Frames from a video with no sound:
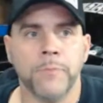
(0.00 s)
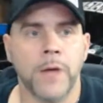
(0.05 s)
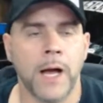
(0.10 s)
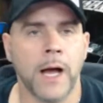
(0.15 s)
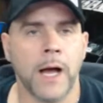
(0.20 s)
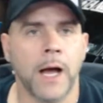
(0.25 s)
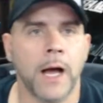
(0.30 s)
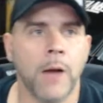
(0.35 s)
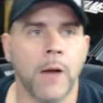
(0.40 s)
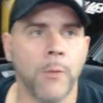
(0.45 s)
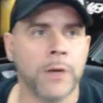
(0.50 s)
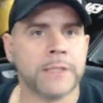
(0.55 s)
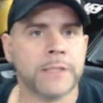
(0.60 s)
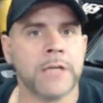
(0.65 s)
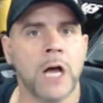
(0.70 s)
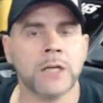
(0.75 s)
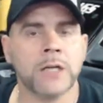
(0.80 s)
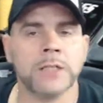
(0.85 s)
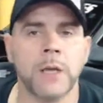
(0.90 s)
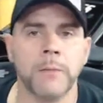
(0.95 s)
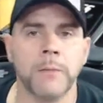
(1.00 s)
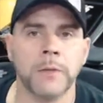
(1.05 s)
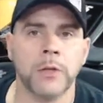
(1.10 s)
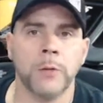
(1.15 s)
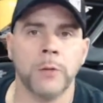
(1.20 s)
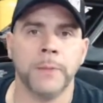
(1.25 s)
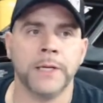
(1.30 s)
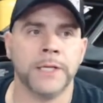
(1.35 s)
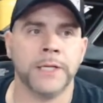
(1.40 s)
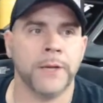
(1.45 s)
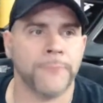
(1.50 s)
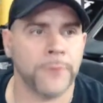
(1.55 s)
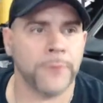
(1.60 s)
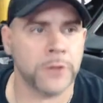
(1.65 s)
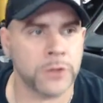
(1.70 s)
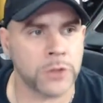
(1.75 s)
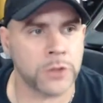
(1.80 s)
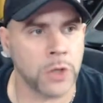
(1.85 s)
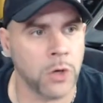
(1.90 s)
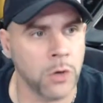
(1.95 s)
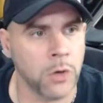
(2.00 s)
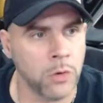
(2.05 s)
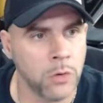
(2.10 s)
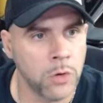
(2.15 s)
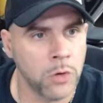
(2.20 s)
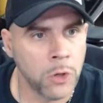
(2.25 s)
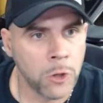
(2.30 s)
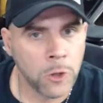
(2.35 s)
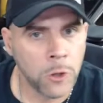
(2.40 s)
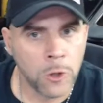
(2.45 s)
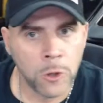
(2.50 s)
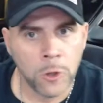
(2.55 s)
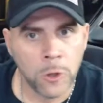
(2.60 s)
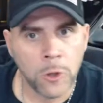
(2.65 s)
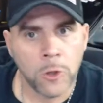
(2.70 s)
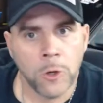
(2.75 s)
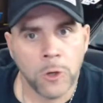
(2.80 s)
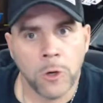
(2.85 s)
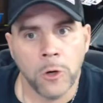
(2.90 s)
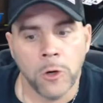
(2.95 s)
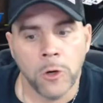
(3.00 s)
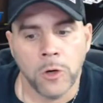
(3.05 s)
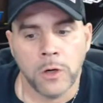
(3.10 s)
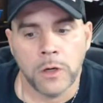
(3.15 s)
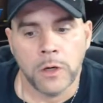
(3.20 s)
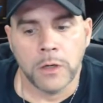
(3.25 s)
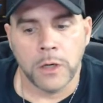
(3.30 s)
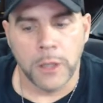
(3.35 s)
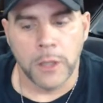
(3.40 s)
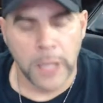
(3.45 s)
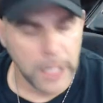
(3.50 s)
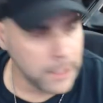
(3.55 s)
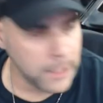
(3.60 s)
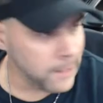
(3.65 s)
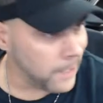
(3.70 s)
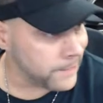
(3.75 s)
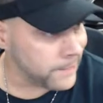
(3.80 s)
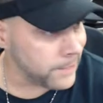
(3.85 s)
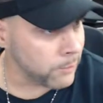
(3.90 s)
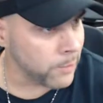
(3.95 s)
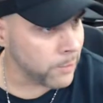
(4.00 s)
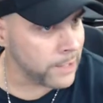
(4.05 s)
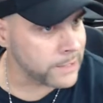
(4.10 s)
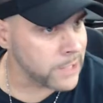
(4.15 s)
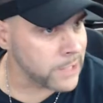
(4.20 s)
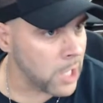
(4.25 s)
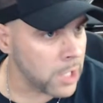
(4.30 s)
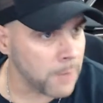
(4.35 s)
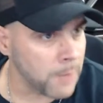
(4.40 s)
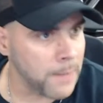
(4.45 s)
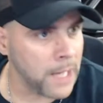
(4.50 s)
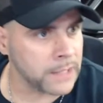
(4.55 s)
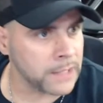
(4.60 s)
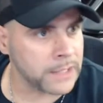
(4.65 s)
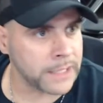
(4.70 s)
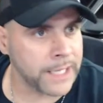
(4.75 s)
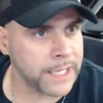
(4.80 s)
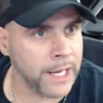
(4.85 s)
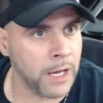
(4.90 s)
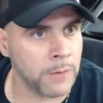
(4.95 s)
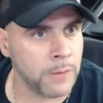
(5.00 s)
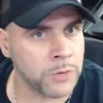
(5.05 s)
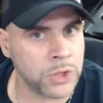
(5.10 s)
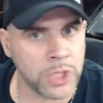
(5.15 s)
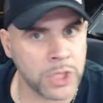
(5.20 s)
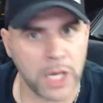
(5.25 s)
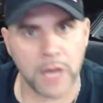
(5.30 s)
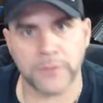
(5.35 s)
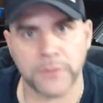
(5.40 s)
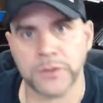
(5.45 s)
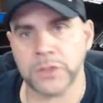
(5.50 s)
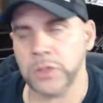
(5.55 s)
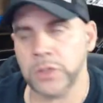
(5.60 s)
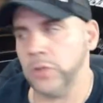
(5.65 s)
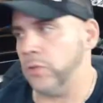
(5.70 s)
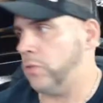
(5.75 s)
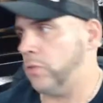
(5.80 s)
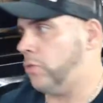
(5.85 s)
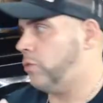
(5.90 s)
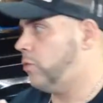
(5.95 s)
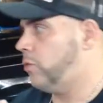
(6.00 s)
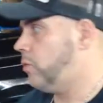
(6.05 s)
I want to talk something a little bit different. So I did want to talk about the camshafts too,